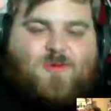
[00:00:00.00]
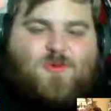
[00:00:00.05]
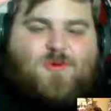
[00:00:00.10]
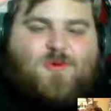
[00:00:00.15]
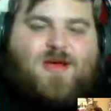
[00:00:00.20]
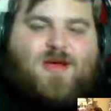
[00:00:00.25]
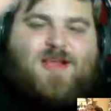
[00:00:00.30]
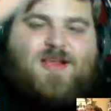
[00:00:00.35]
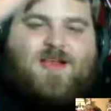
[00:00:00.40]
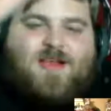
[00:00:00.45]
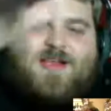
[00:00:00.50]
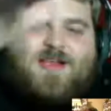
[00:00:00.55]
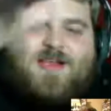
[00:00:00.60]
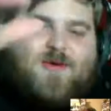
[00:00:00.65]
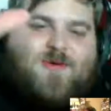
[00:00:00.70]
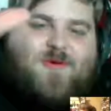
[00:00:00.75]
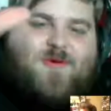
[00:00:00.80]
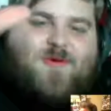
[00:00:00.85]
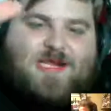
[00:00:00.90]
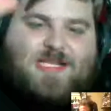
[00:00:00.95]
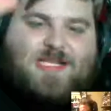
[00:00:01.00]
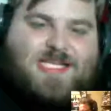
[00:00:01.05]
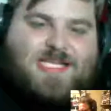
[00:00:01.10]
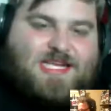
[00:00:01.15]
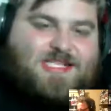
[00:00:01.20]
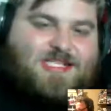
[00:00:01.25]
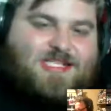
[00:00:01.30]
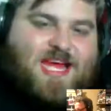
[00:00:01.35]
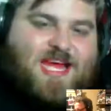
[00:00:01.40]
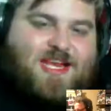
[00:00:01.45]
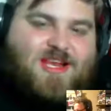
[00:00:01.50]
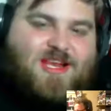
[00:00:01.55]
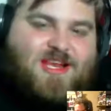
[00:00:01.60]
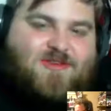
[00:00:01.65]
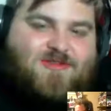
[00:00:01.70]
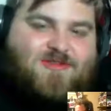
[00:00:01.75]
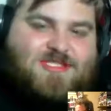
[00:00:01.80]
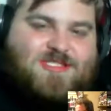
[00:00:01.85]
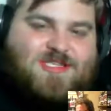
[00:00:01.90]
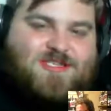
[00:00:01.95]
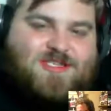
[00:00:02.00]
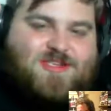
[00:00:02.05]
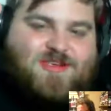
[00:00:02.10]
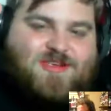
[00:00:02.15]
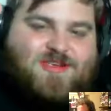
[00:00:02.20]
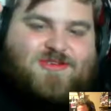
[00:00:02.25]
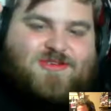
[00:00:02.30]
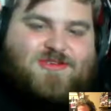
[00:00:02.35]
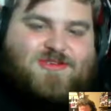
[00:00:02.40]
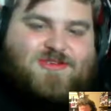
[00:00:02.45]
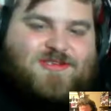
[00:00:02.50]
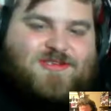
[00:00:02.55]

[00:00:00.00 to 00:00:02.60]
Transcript: one. Do we say Jack Nicholson two?